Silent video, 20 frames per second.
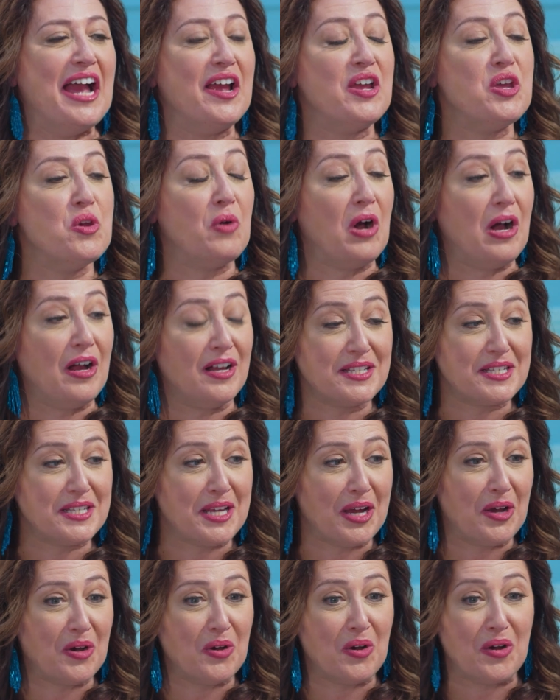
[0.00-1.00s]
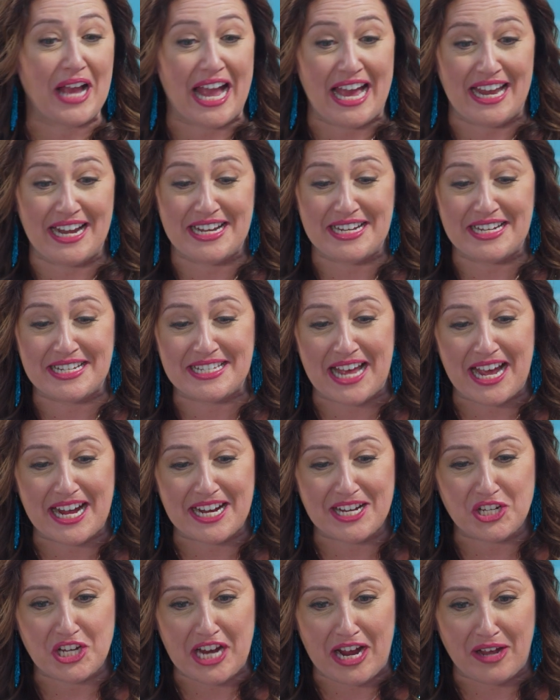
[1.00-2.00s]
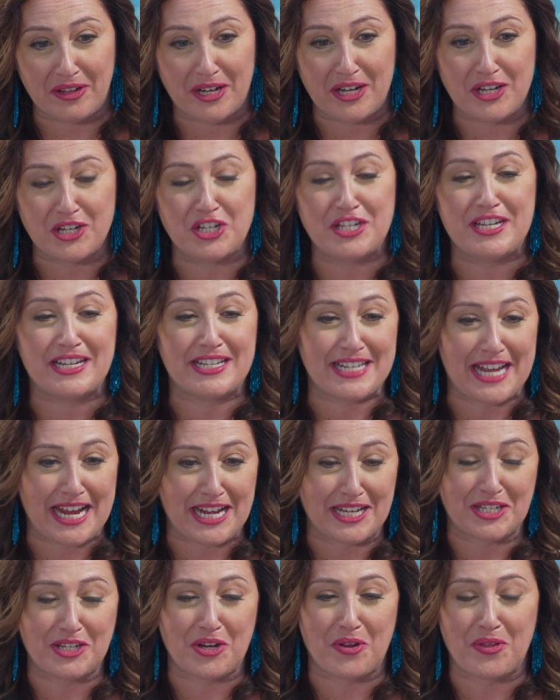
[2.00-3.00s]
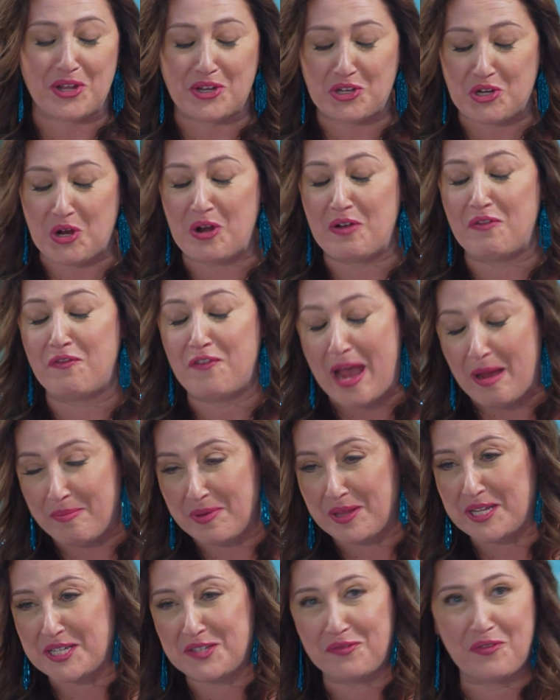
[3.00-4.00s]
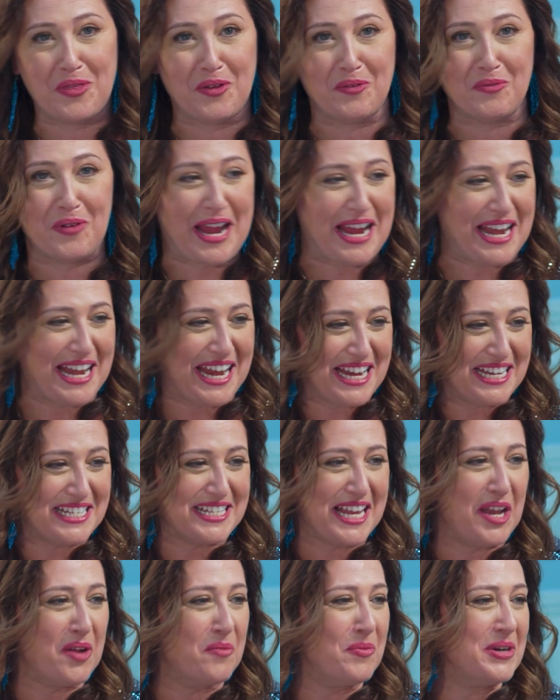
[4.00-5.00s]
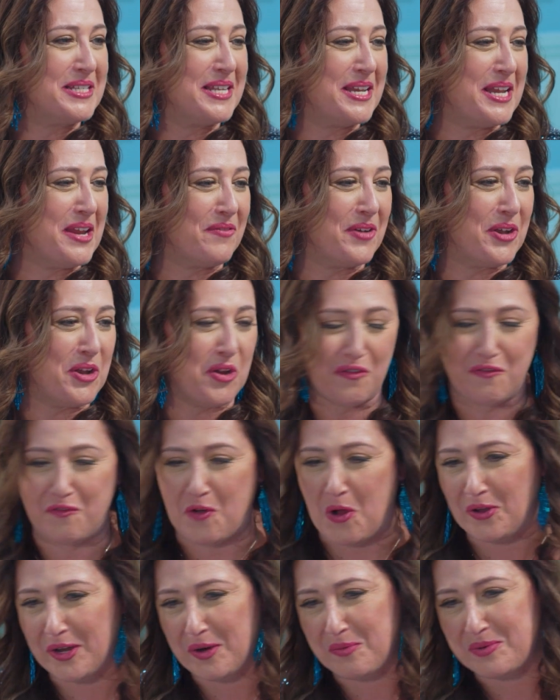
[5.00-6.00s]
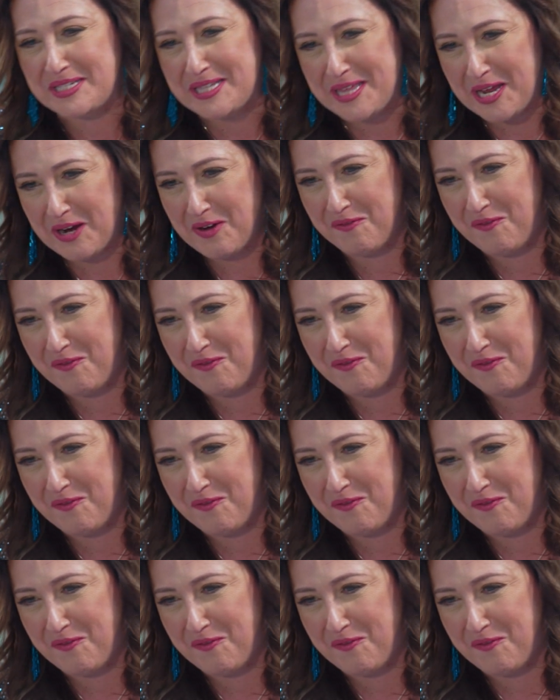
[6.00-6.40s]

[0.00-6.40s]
You also had a design challenge disaster that turned fabulous for the ratings, and it wasn't even your fault, it was their